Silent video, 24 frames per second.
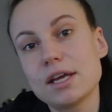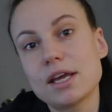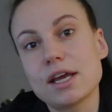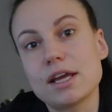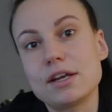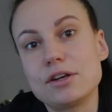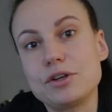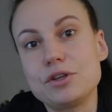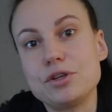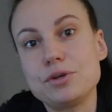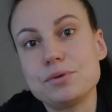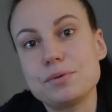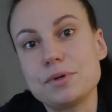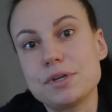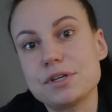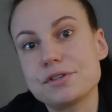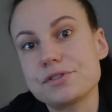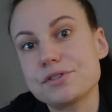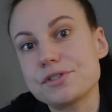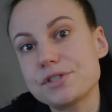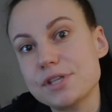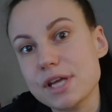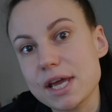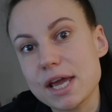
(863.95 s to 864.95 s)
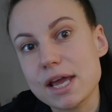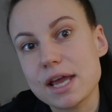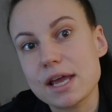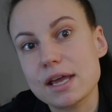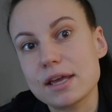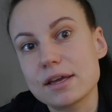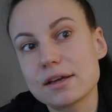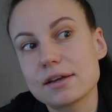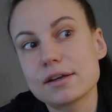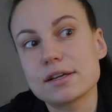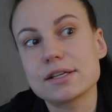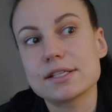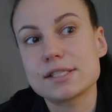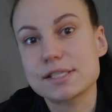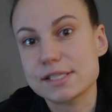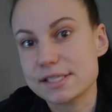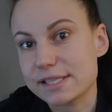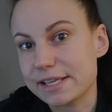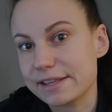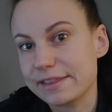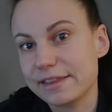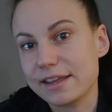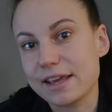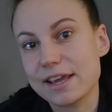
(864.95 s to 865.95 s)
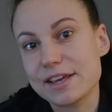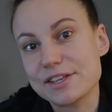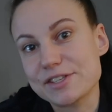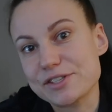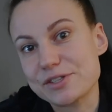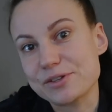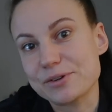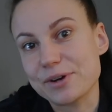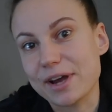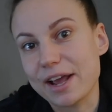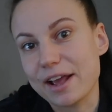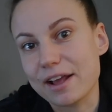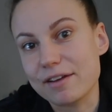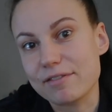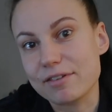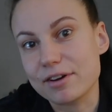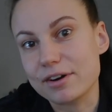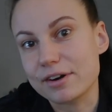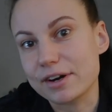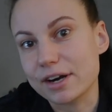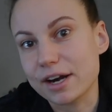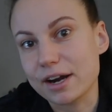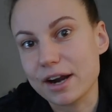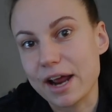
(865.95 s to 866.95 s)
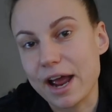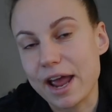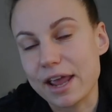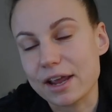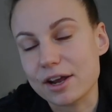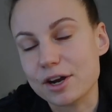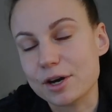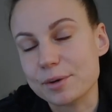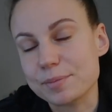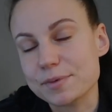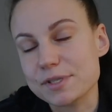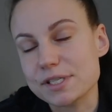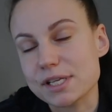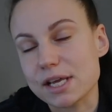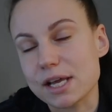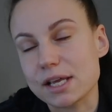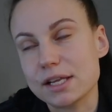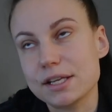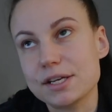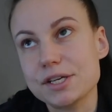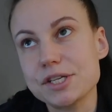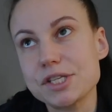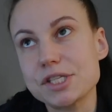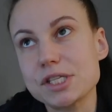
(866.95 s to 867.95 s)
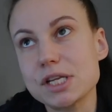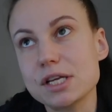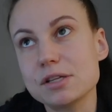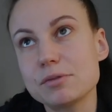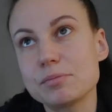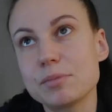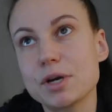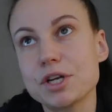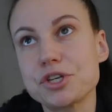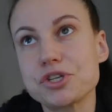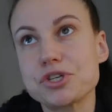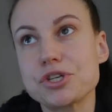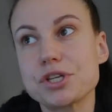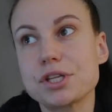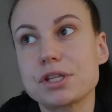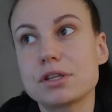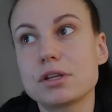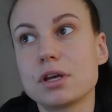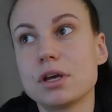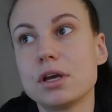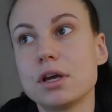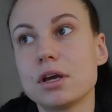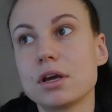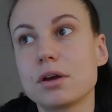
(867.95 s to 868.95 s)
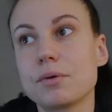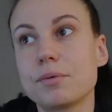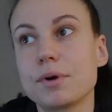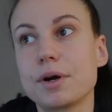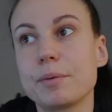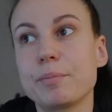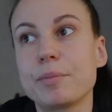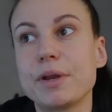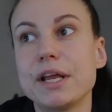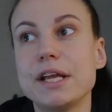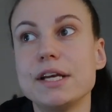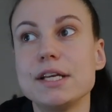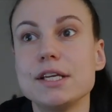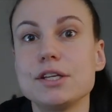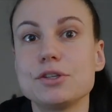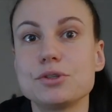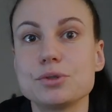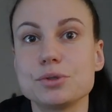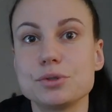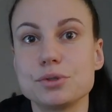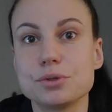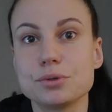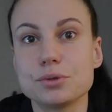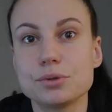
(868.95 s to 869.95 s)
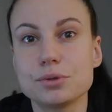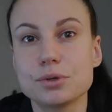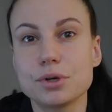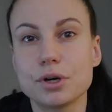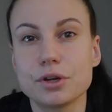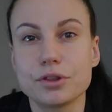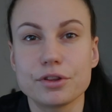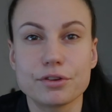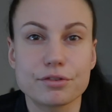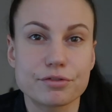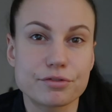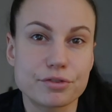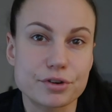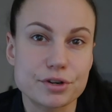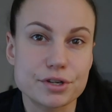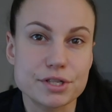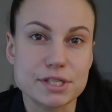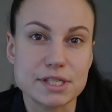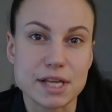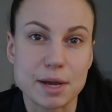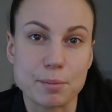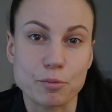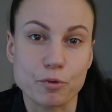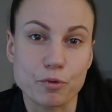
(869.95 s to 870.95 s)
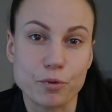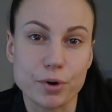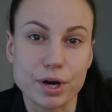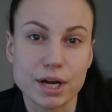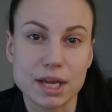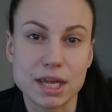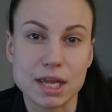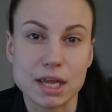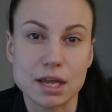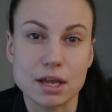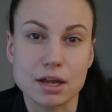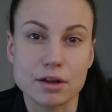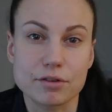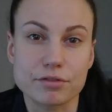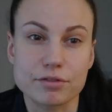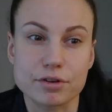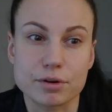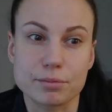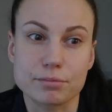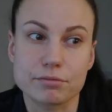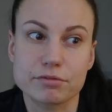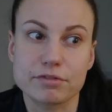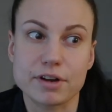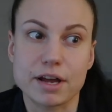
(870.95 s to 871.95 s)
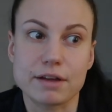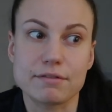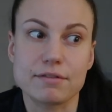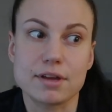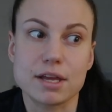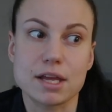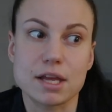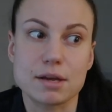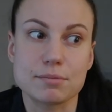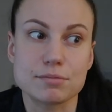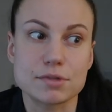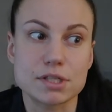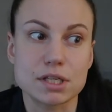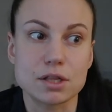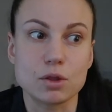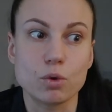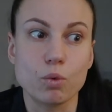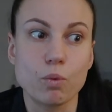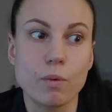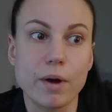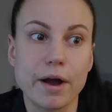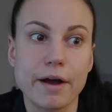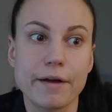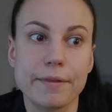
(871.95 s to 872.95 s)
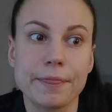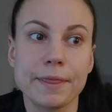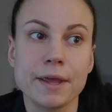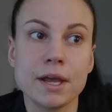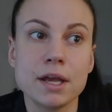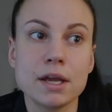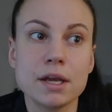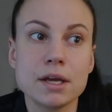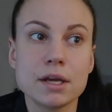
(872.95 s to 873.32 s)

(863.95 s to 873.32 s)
and on New Year's Day, it's Sunday, so I have a high carbs day. There is not much that we're planning to do. On the first, I'm working from 5 a.m. till 1.